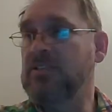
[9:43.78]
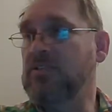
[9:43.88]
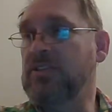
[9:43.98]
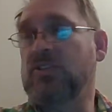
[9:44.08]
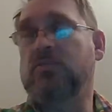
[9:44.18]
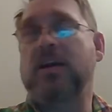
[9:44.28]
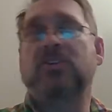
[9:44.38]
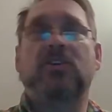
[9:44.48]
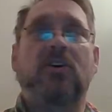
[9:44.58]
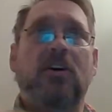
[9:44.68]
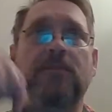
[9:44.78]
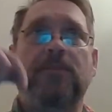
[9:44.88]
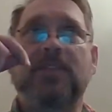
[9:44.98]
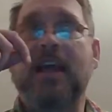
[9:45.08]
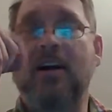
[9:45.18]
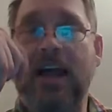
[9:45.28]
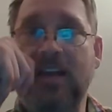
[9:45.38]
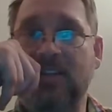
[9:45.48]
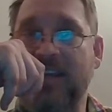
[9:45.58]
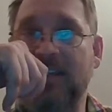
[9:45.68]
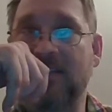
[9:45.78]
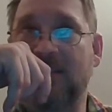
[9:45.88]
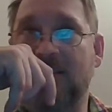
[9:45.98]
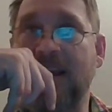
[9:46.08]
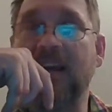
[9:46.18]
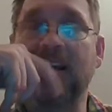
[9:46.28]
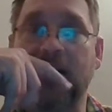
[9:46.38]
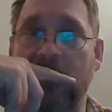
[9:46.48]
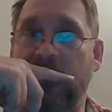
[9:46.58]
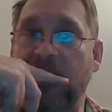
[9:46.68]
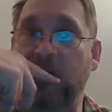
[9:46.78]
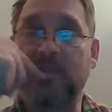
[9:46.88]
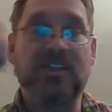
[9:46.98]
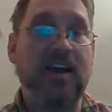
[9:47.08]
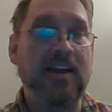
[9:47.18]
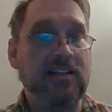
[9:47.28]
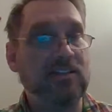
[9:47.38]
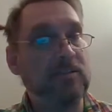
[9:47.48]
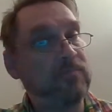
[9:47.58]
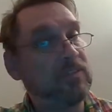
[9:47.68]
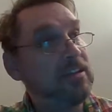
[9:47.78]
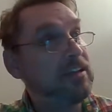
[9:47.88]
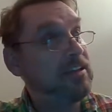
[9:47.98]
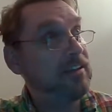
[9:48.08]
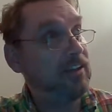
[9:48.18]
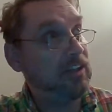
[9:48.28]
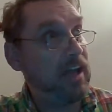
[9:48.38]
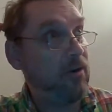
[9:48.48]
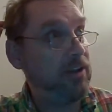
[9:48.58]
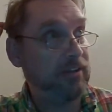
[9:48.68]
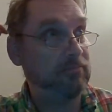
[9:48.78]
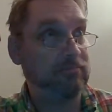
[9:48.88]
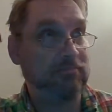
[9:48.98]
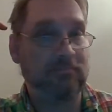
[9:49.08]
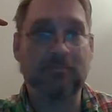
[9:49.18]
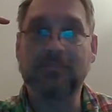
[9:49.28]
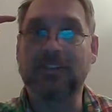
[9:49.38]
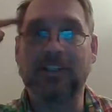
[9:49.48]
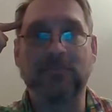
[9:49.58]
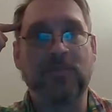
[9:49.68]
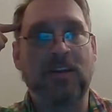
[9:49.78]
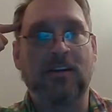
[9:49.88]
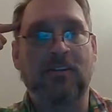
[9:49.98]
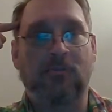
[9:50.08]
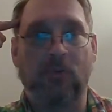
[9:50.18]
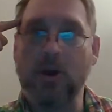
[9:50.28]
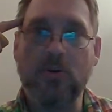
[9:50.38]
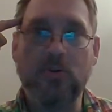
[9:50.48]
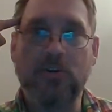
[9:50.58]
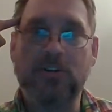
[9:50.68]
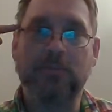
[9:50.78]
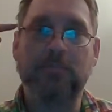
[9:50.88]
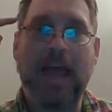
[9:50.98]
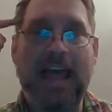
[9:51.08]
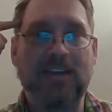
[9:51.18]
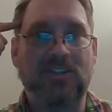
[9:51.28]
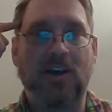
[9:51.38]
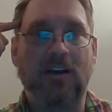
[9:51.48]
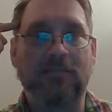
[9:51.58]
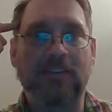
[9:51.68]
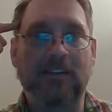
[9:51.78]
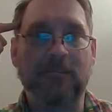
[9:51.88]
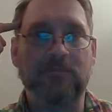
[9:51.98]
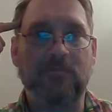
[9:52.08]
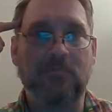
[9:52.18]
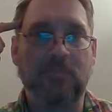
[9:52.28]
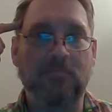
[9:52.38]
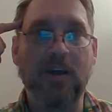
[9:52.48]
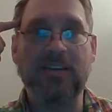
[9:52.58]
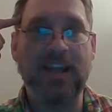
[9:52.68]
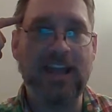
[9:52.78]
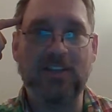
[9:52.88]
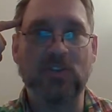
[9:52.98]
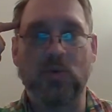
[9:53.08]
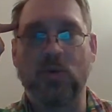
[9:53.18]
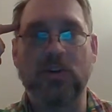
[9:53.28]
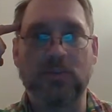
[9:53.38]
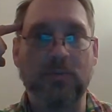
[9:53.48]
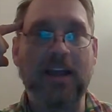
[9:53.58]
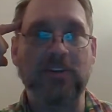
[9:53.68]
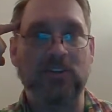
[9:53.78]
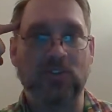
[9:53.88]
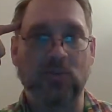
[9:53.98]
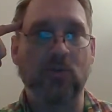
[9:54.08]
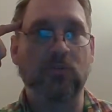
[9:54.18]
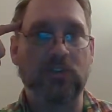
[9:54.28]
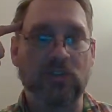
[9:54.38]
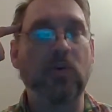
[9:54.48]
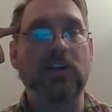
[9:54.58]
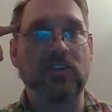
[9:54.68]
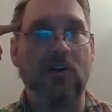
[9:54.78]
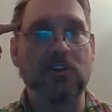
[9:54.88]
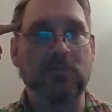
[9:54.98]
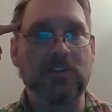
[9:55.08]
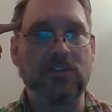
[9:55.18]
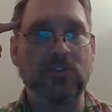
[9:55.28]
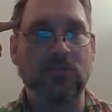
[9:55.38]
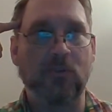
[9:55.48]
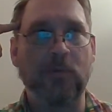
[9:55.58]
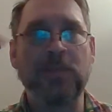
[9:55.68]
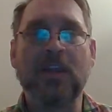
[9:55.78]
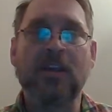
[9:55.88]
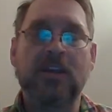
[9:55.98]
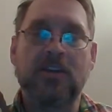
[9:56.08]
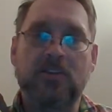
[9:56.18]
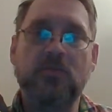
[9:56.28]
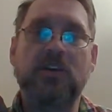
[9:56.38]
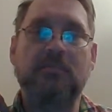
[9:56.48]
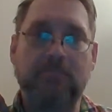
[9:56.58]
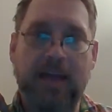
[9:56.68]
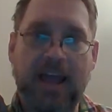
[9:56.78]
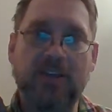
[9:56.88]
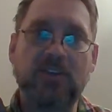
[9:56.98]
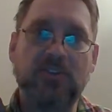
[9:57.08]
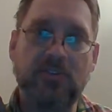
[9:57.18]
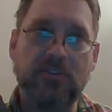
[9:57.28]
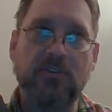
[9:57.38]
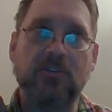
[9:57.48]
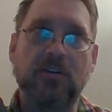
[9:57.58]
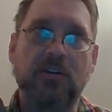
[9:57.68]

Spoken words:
So Nystul's Magic Aura now has a secondary effect. Besides allowing the rogue to pass off the mundane sword as a magic sword, which is what it's always been used for, you can mask your